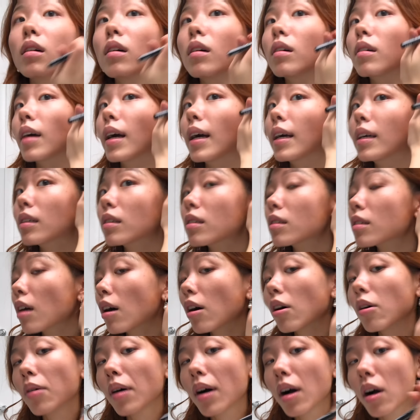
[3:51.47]
Okay,
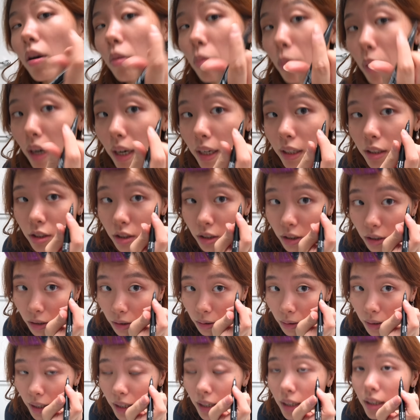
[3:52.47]
so what I
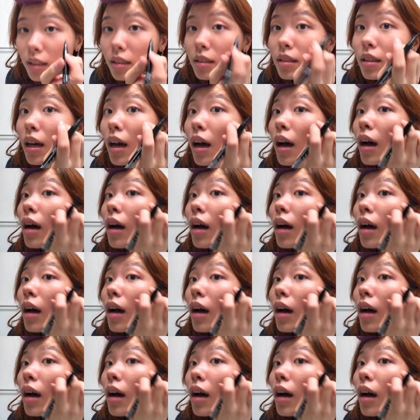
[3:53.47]
do is